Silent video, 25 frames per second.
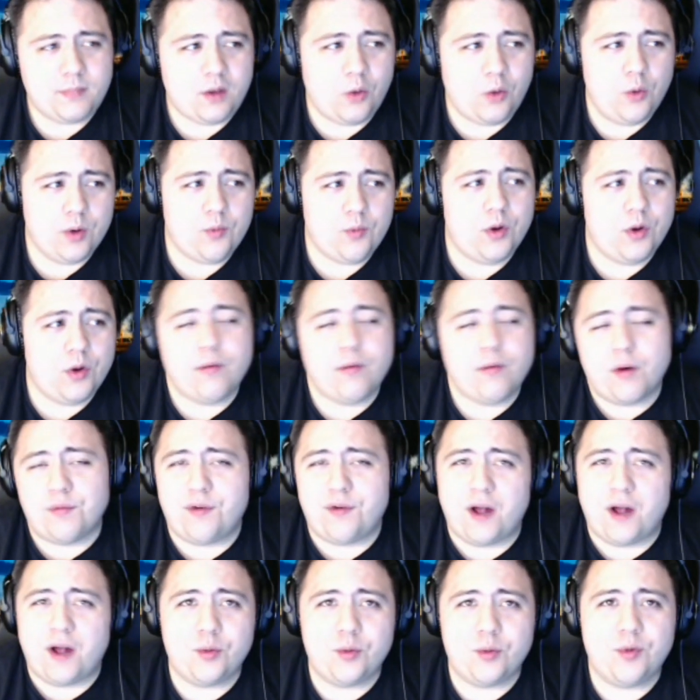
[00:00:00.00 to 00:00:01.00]
what one of our
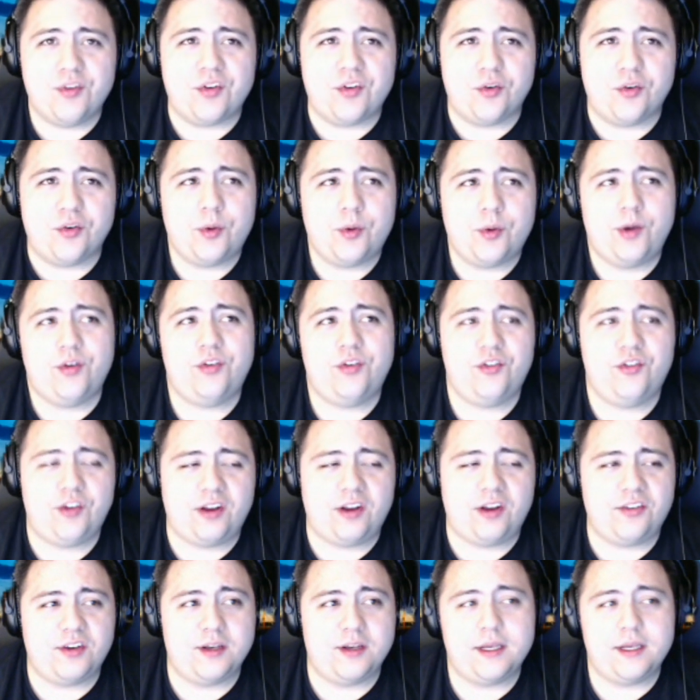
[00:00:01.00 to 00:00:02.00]
followers on Twitter
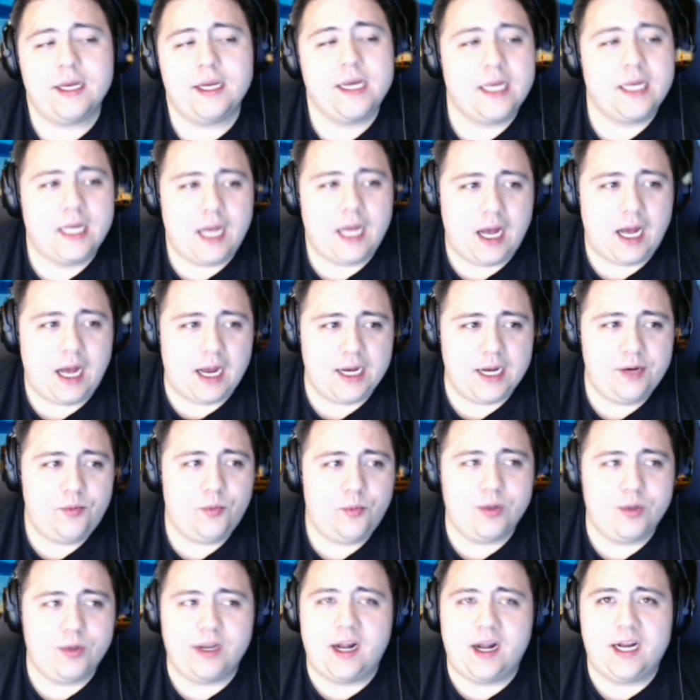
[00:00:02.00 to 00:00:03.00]
suggested, I
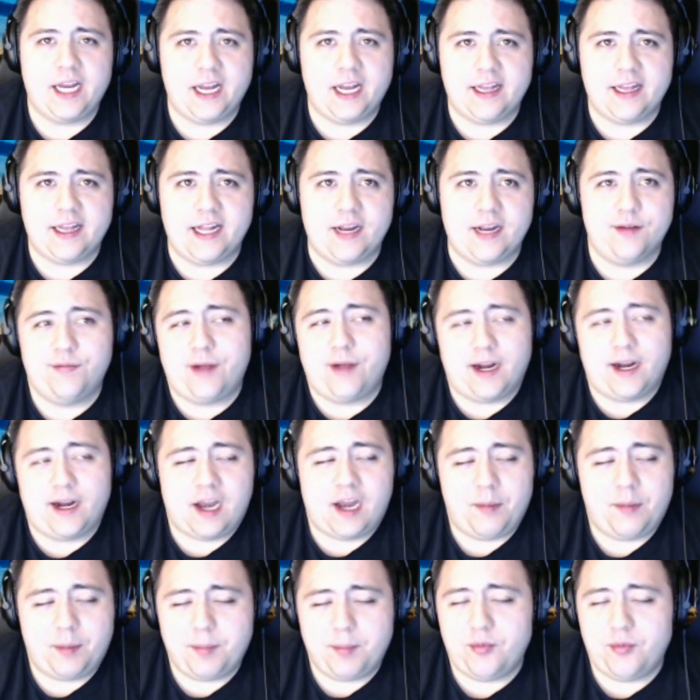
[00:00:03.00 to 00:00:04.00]
would not hate that. In fact,
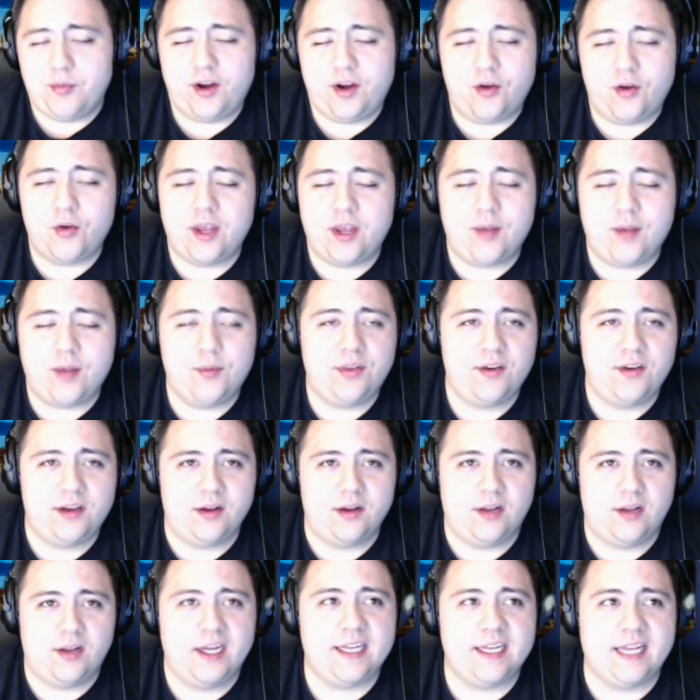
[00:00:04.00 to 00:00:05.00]
I'd be pretty okay with a
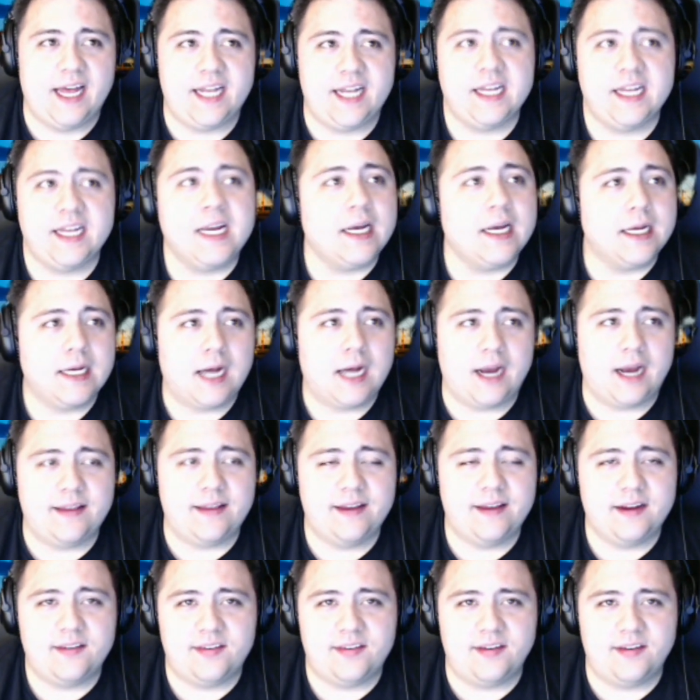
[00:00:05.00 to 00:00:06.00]
deal like that. I
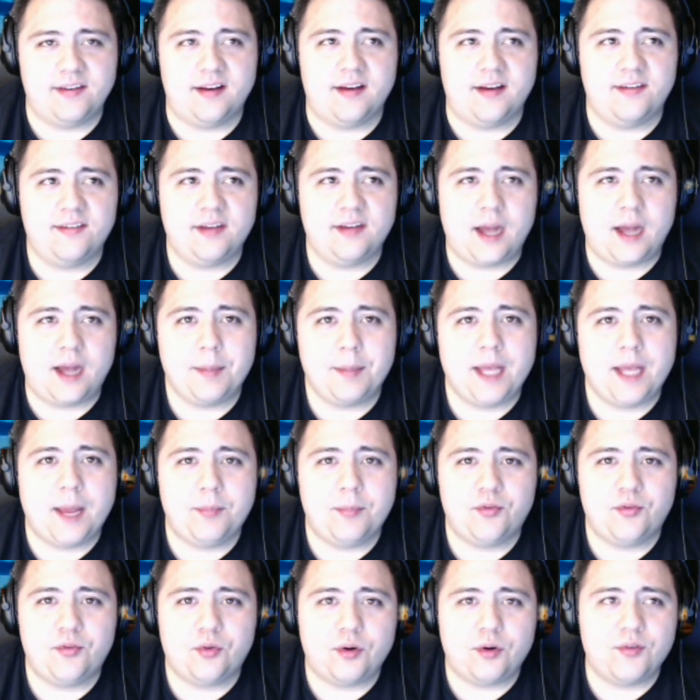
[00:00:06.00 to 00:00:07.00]
think it's a nice
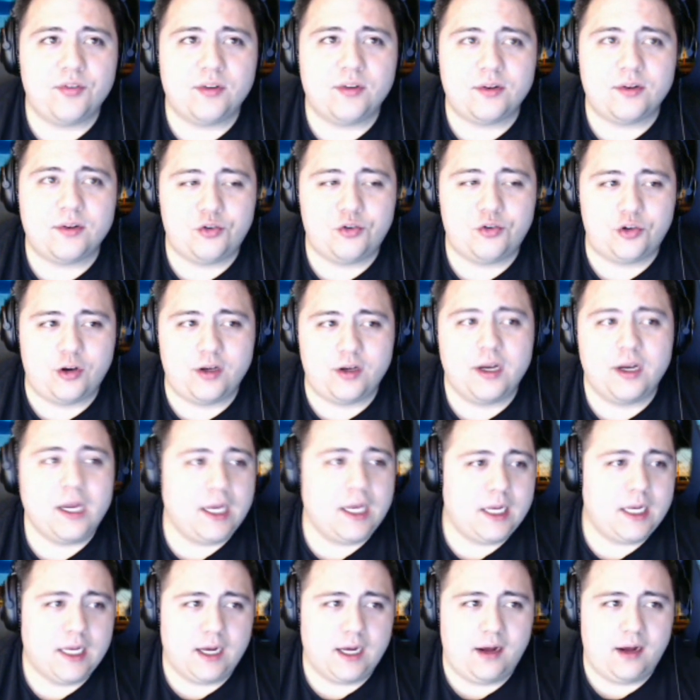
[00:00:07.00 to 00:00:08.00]
stopgap sort of solution.
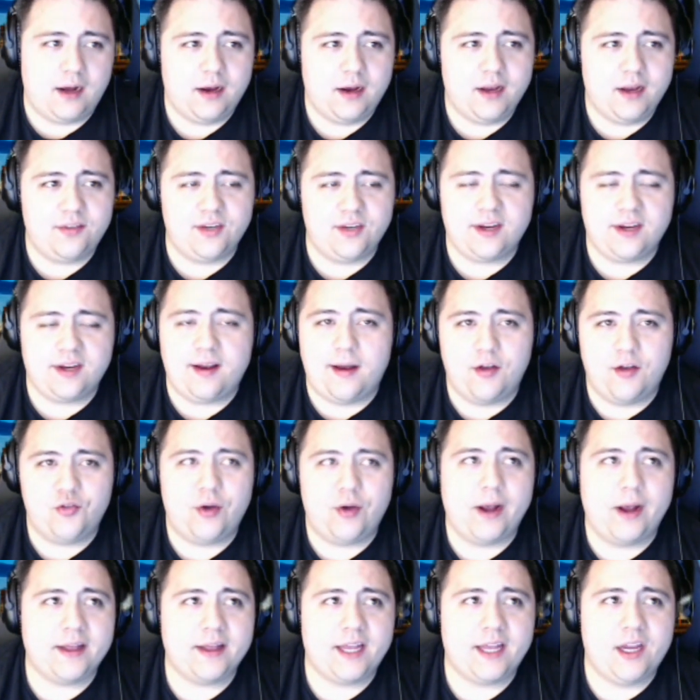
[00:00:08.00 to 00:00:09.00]
Uh, it's a
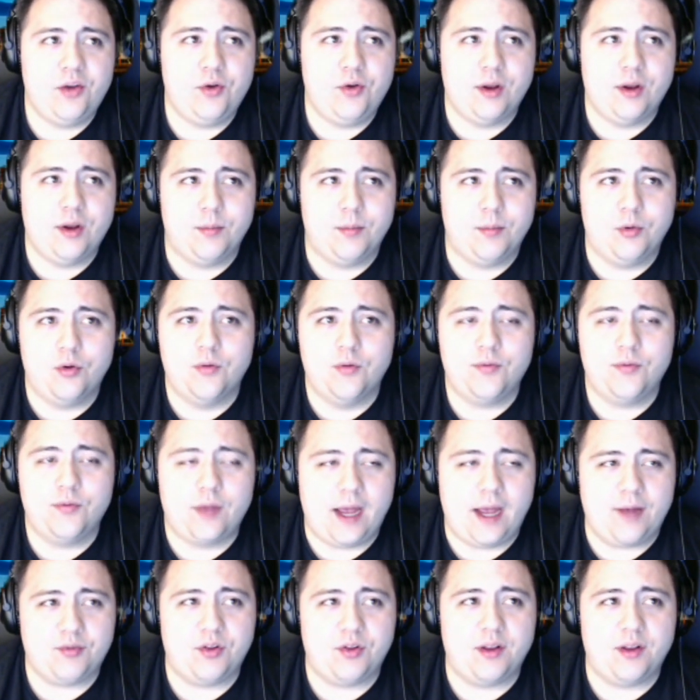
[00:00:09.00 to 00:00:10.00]
contract that you can move
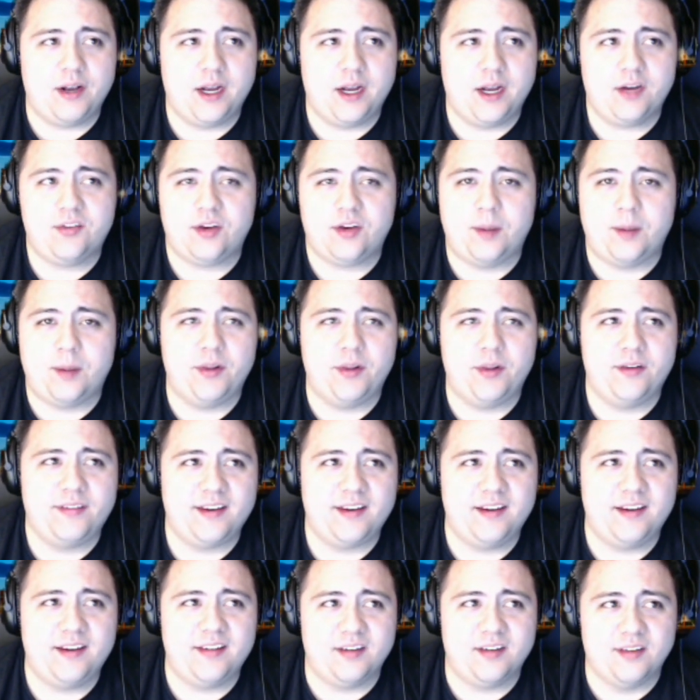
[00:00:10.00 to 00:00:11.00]
after the next couple of
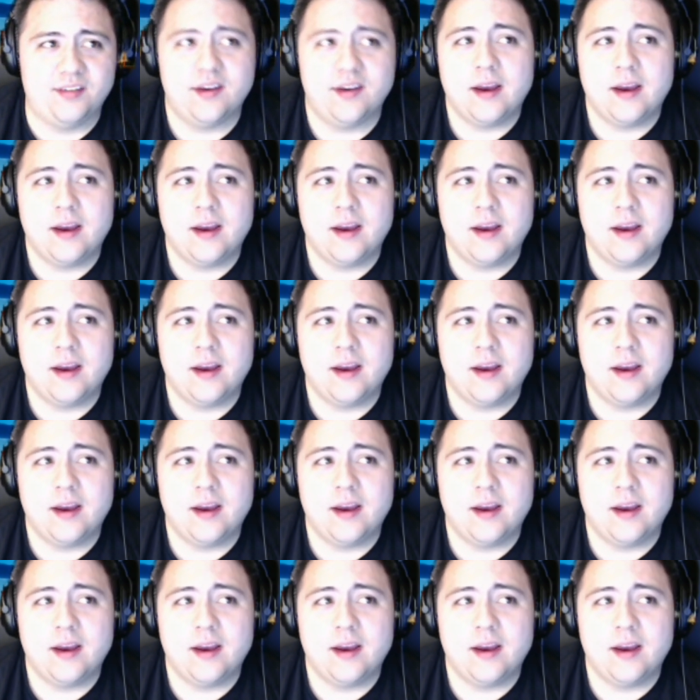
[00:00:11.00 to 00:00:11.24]
seasons